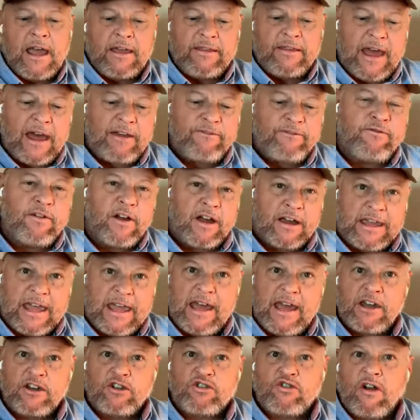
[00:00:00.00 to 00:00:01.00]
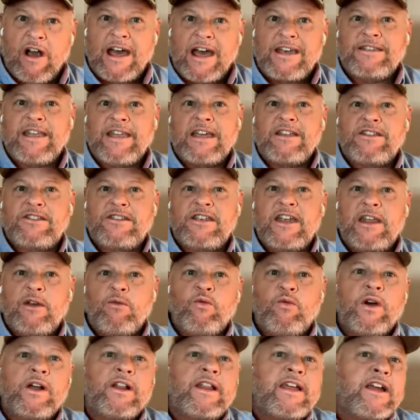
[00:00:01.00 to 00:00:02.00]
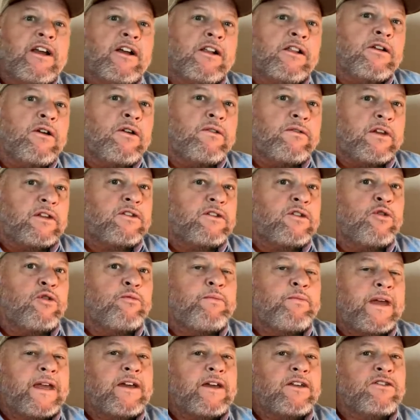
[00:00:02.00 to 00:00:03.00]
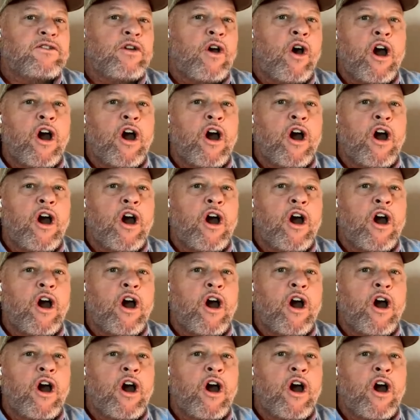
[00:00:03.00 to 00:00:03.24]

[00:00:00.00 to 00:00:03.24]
And that's, again, tri-state city will include the two biggest